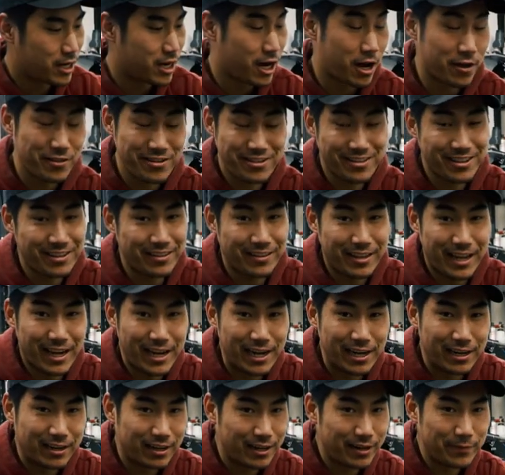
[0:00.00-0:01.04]
Other than
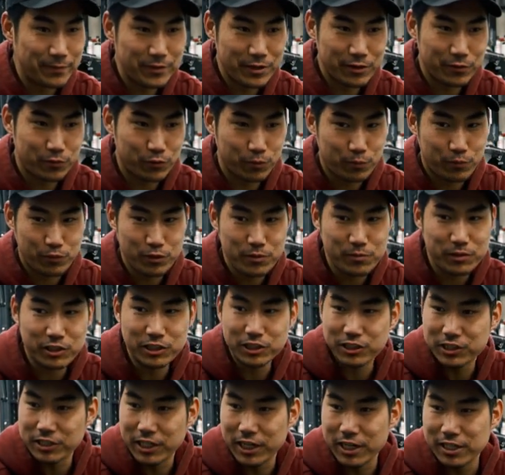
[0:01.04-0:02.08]
that, I mean, we're pretty much
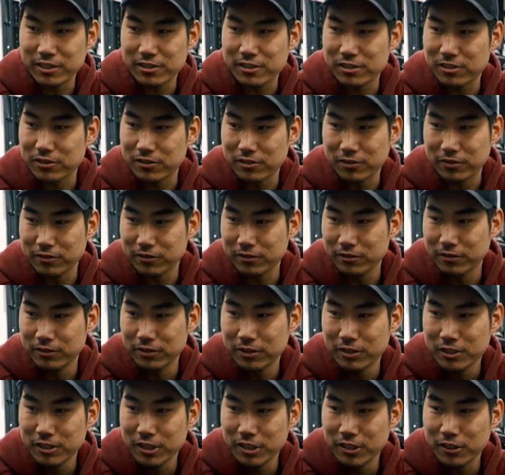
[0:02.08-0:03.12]
set to
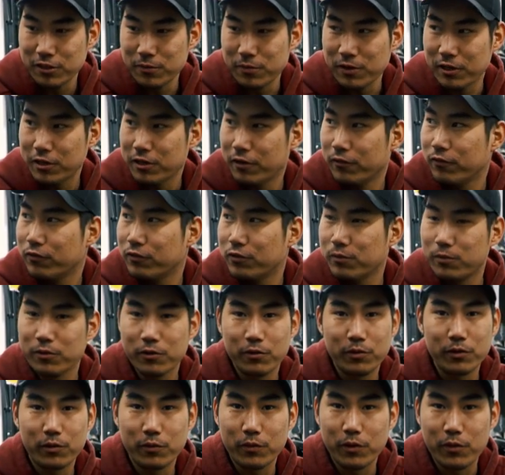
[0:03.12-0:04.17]
be
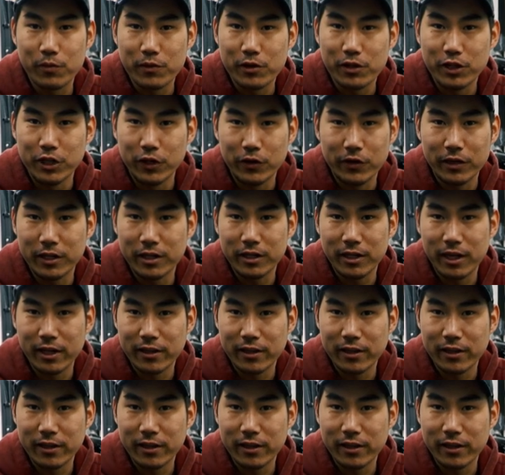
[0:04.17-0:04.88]
comfortable with what we're doing.